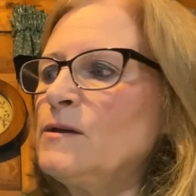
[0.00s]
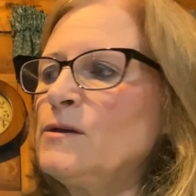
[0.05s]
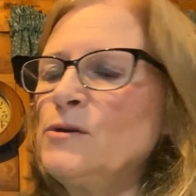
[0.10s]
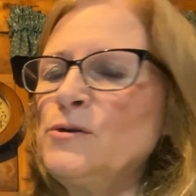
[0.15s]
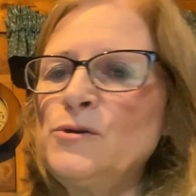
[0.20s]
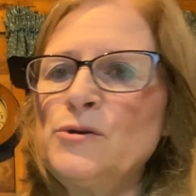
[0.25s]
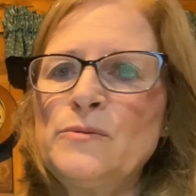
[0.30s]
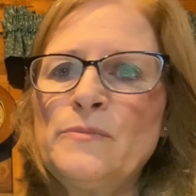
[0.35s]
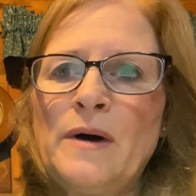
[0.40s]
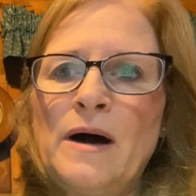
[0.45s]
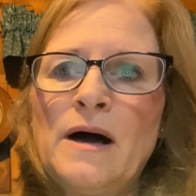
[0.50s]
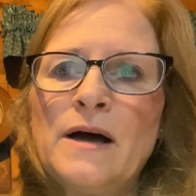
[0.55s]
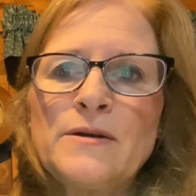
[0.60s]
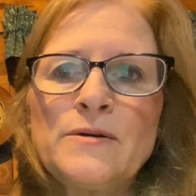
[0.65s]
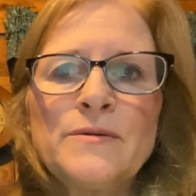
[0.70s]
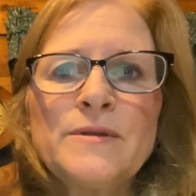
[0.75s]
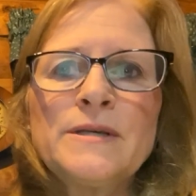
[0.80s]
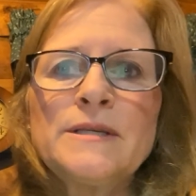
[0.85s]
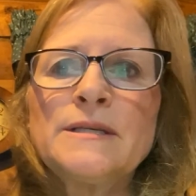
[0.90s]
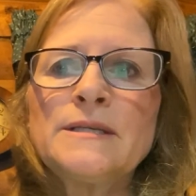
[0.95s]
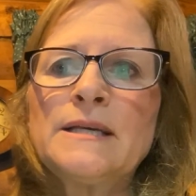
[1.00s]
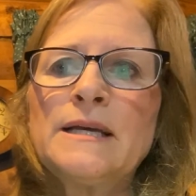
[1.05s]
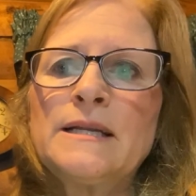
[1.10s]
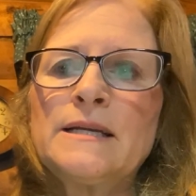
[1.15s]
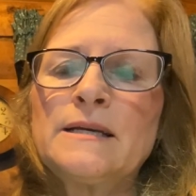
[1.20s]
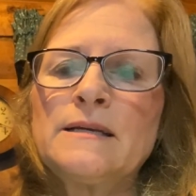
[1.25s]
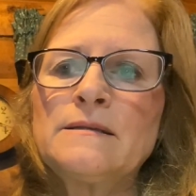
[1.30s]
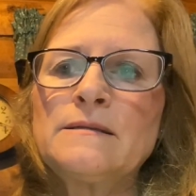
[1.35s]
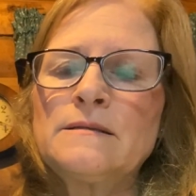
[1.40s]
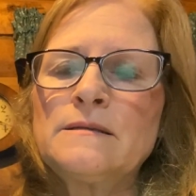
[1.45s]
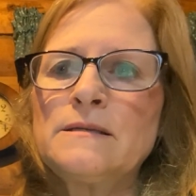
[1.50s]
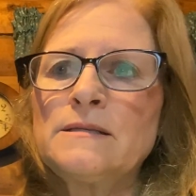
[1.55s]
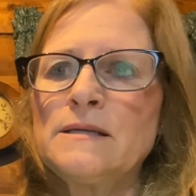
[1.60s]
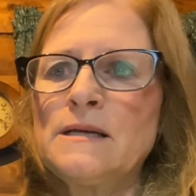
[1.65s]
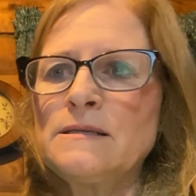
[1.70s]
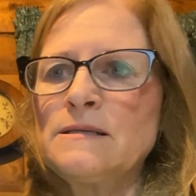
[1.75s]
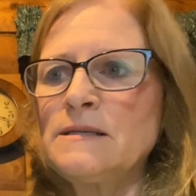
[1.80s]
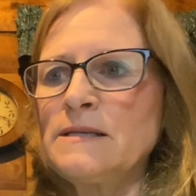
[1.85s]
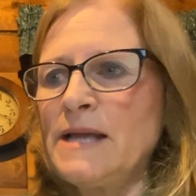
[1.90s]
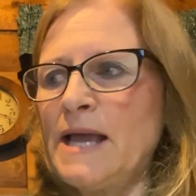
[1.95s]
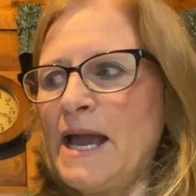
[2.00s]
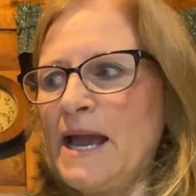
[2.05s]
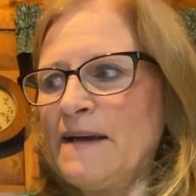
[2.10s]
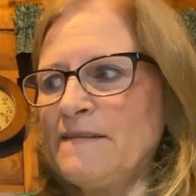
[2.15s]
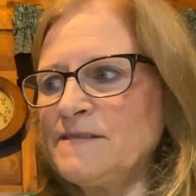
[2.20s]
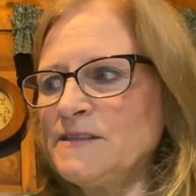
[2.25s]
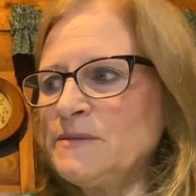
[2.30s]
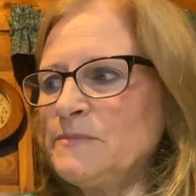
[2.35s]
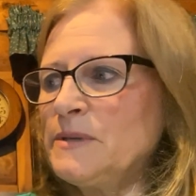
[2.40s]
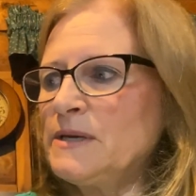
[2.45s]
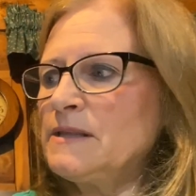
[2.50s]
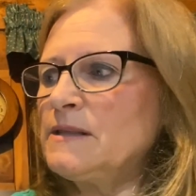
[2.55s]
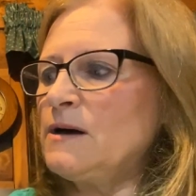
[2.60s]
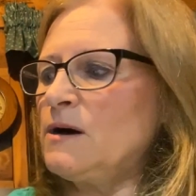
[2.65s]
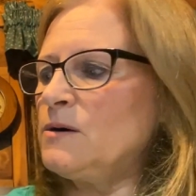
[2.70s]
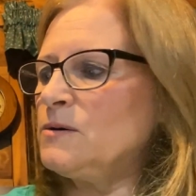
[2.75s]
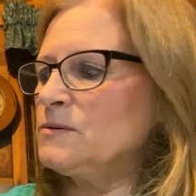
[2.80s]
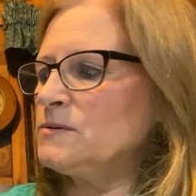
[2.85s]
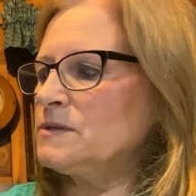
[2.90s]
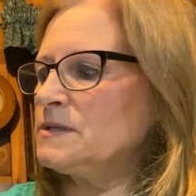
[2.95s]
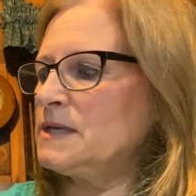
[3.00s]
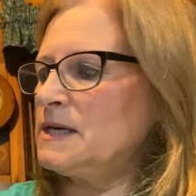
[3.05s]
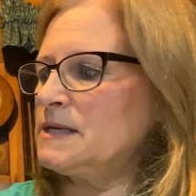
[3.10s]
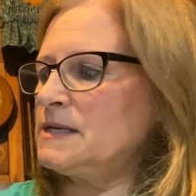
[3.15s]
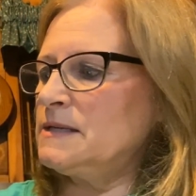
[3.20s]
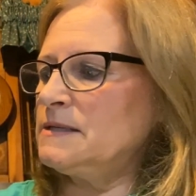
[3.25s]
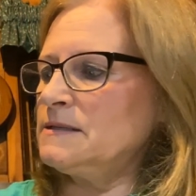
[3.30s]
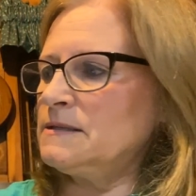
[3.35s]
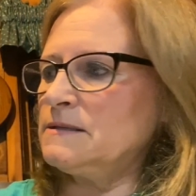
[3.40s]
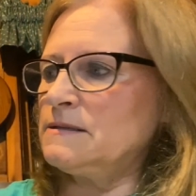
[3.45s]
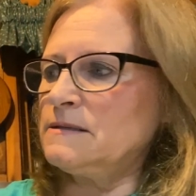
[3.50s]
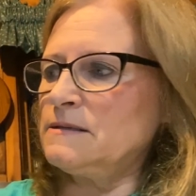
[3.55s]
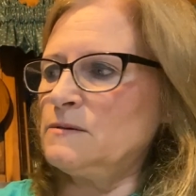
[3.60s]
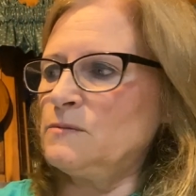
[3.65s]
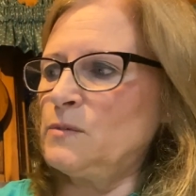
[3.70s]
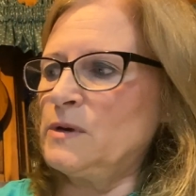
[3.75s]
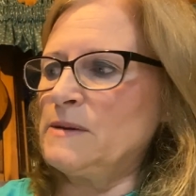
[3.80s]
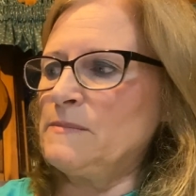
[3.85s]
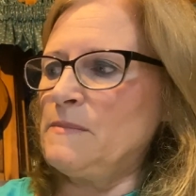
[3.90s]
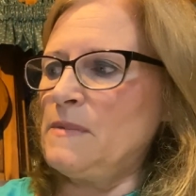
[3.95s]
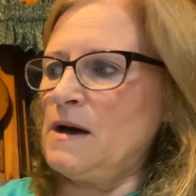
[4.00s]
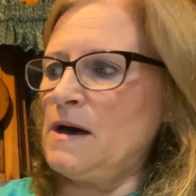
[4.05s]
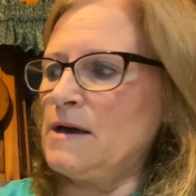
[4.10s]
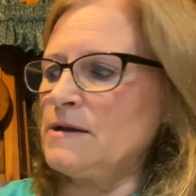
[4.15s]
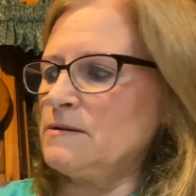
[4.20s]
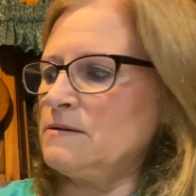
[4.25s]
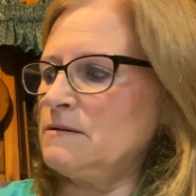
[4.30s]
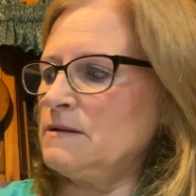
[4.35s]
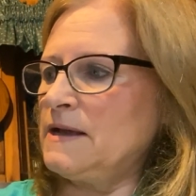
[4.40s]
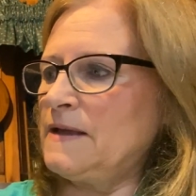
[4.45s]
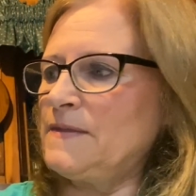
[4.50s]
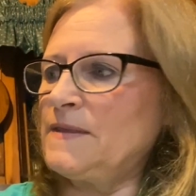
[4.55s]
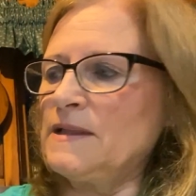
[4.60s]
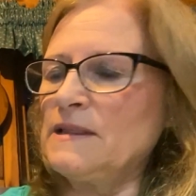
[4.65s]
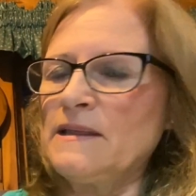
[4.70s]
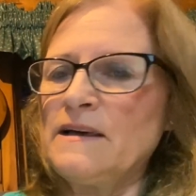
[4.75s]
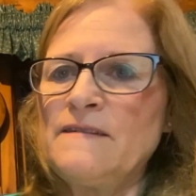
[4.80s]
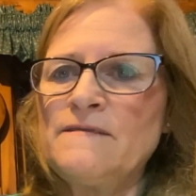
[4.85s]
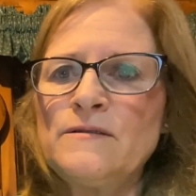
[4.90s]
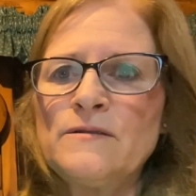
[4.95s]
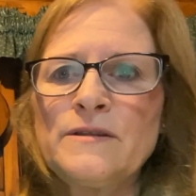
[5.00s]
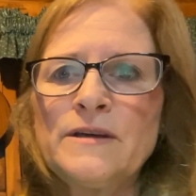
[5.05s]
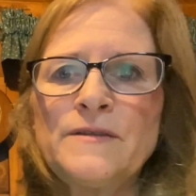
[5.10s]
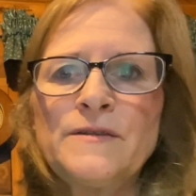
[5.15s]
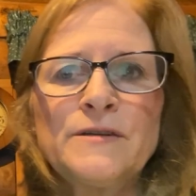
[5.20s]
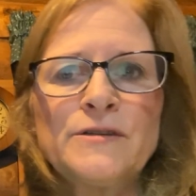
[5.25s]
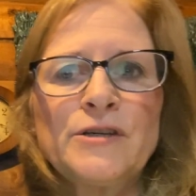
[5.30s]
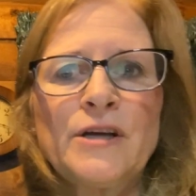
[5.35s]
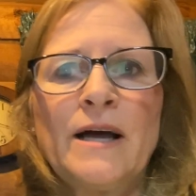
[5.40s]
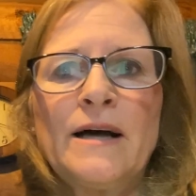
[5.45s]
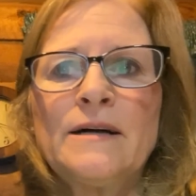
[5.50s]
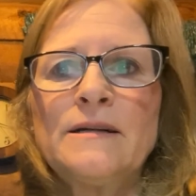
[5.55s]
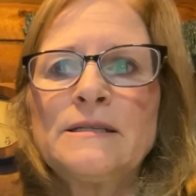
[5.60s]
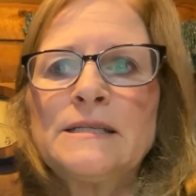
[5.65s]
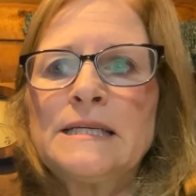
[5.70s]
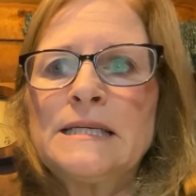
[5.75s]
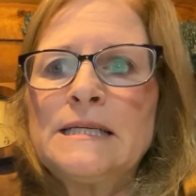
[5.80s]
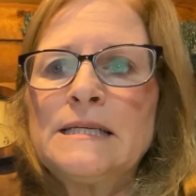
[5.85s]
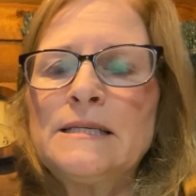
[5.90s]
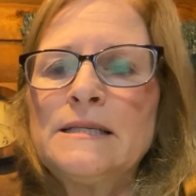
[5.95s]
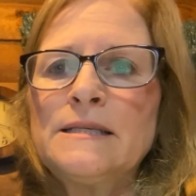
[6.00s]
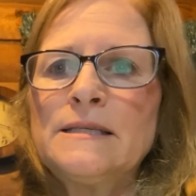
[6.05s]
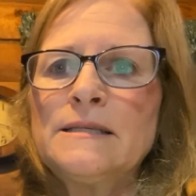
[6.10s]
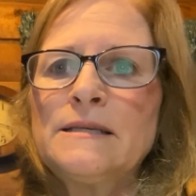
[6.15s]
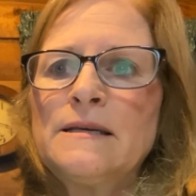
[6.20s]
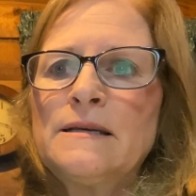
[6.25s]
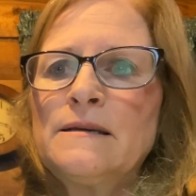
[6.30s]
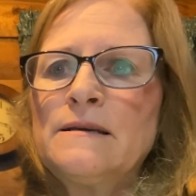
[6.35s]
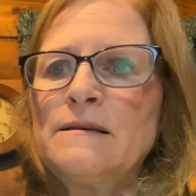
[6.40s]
You model the sentence. It doesn't have to be the whole sentence. We model at the level that the child is.